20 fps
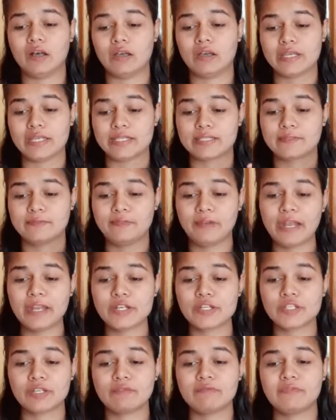his
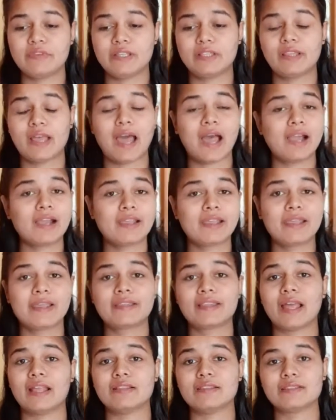friendship with
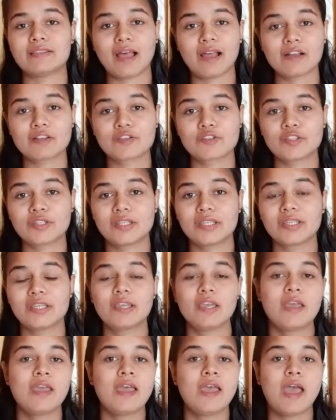Ankit and Sakshi,
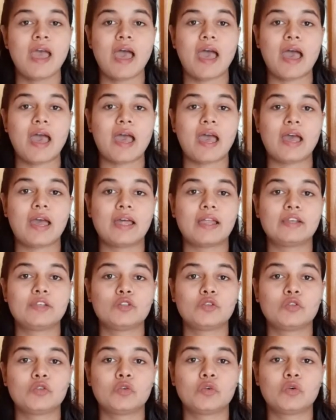and
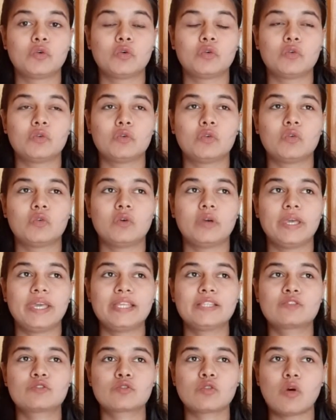
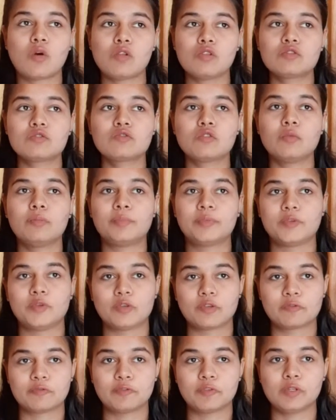it's also
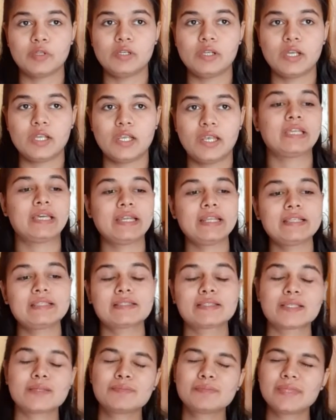beautiful. There is
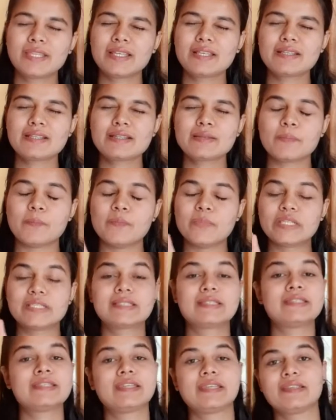something
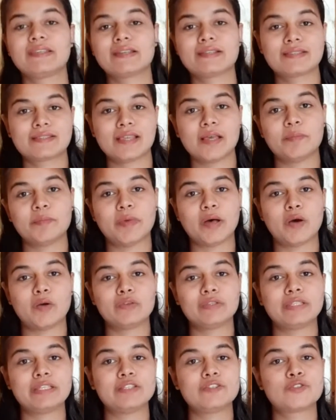mysterious
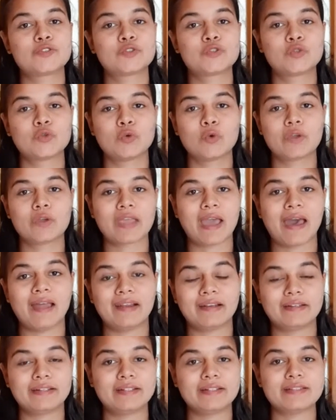about these two
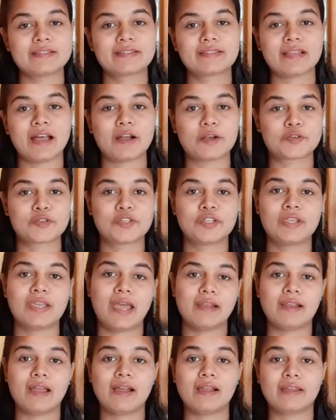characters, Sakshi
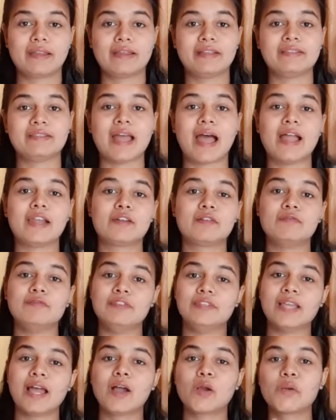and Ankit, that
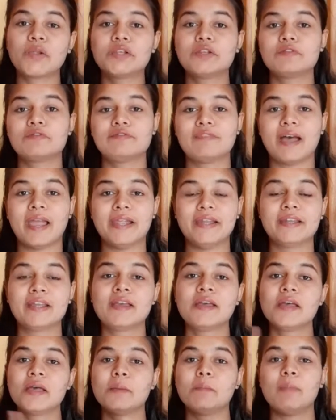we are going to find
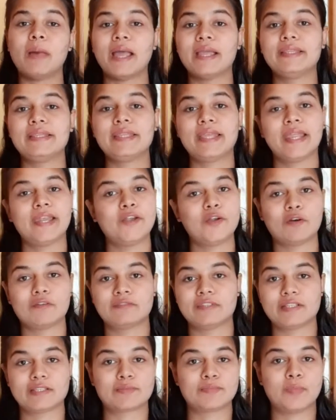by the end of
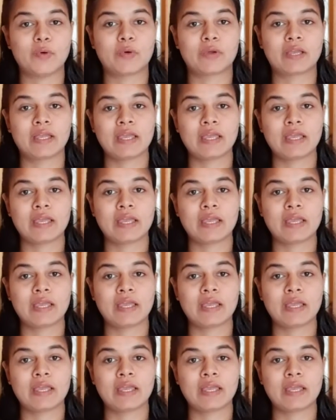this book.